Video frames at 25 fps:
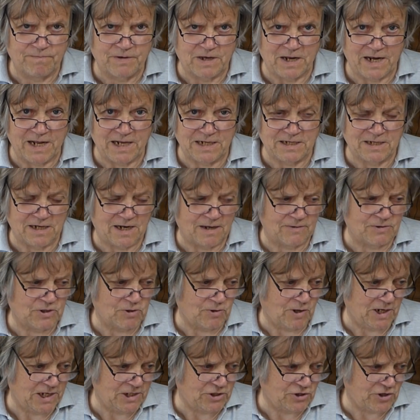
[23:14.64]
connected up
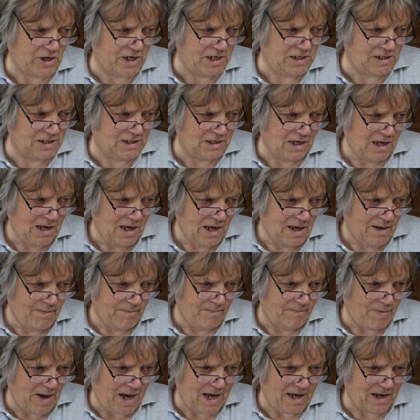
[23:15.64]
to iTrains,
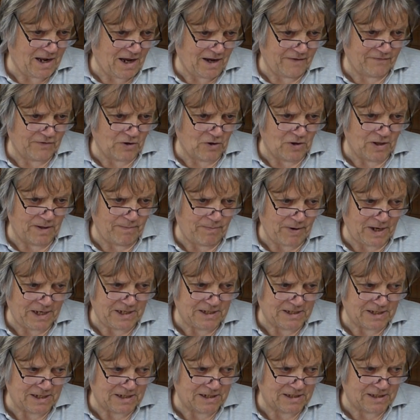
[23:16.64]
but I've got the
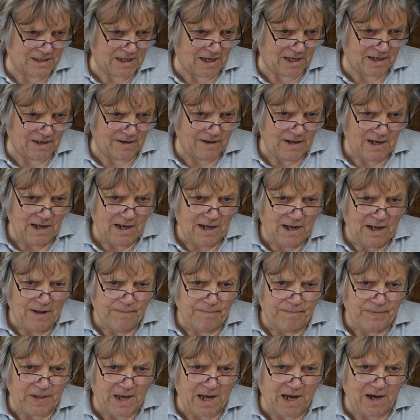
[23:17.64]
basics done.
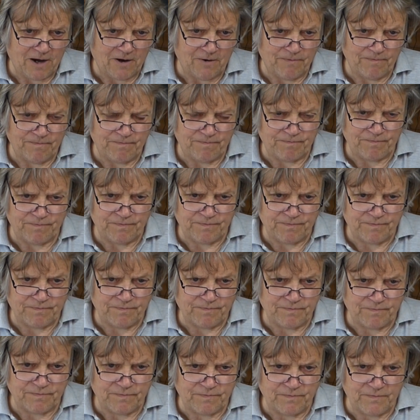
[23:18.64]
Now,
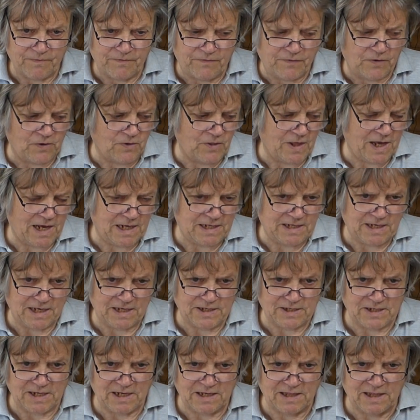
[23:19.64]
for their
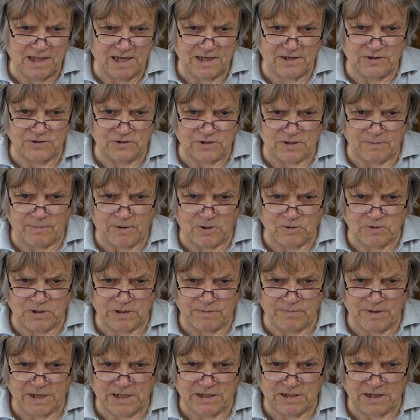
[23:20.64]
testing, they used a
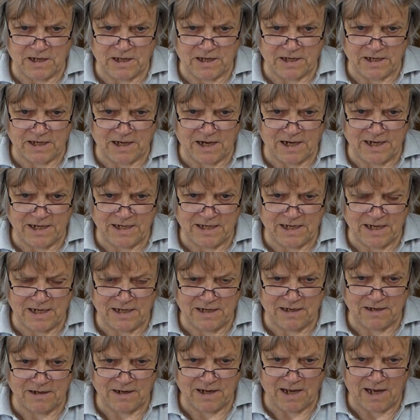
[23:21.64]
multimeter like I
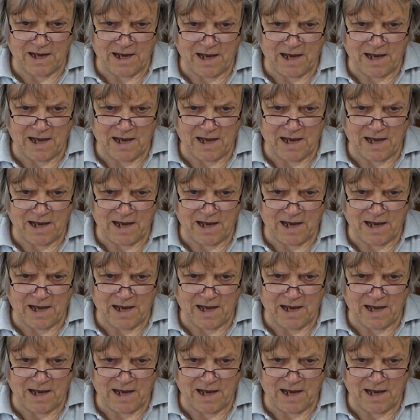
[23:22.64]
did.